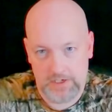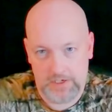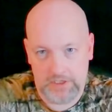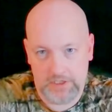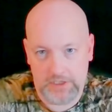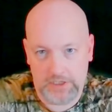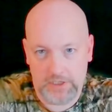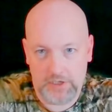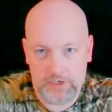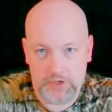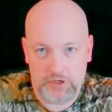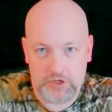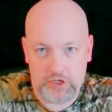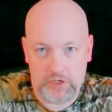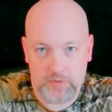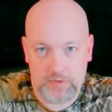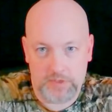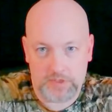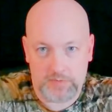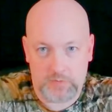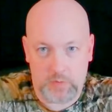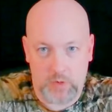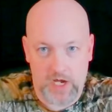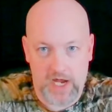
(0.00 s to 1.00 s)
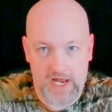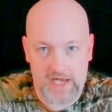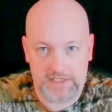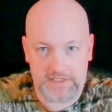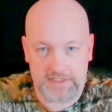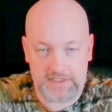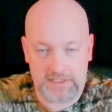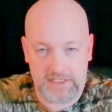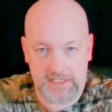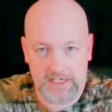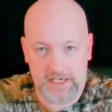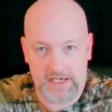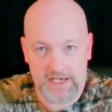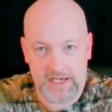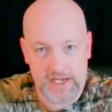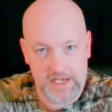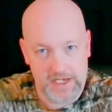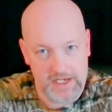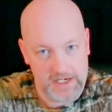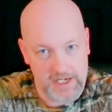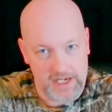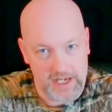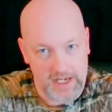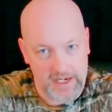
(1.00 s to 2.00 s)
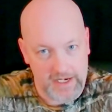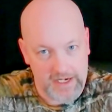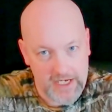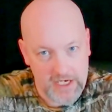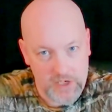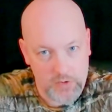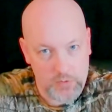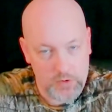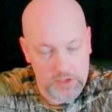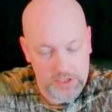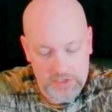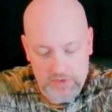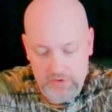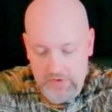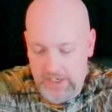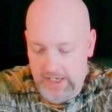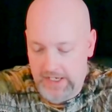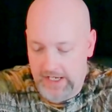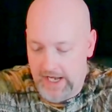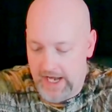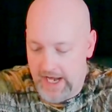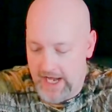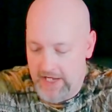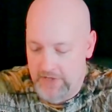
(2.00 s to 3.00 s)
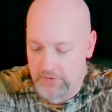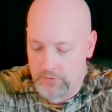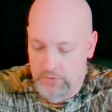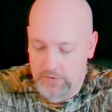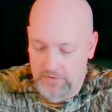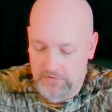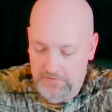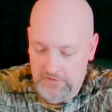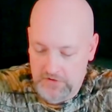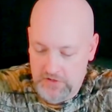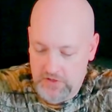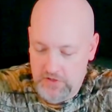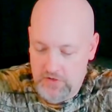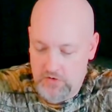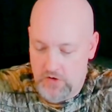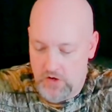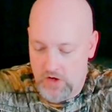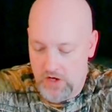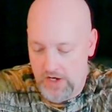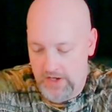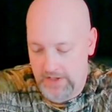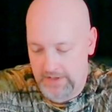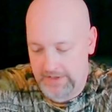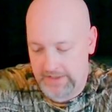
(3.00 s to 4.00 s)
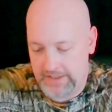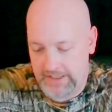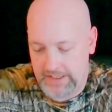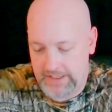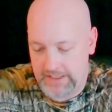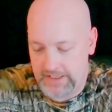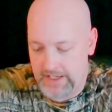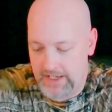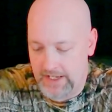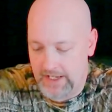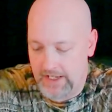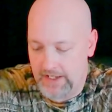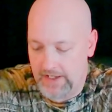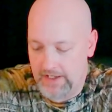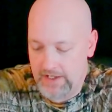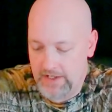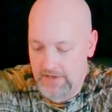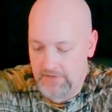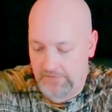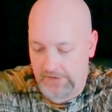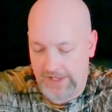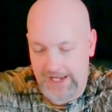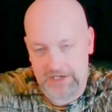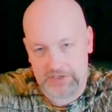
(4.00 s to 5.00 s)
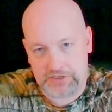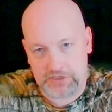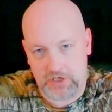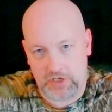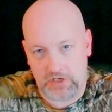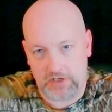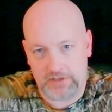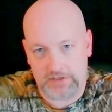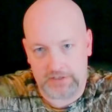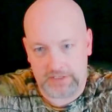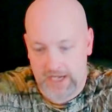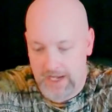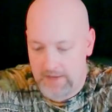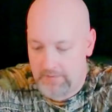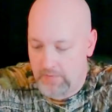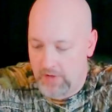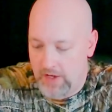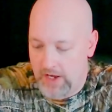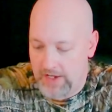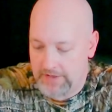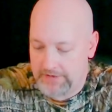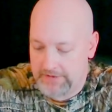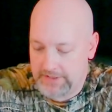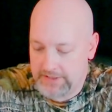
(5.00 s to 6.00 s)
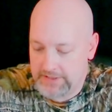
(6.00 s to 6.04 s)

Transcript: Hello YouTubers, Brad C. Here we're doing a review on the flashcards that I bought.